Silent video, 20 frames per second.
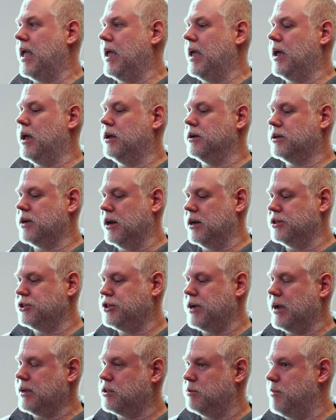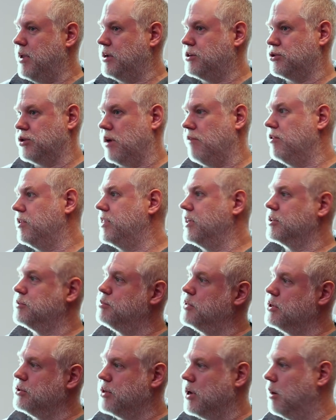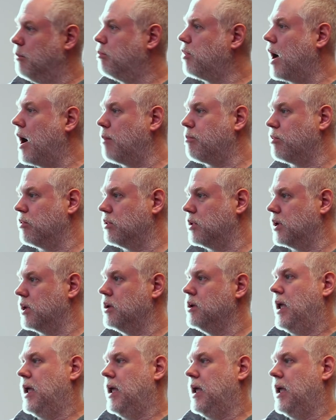and kind of check to make sure everything's being done properly.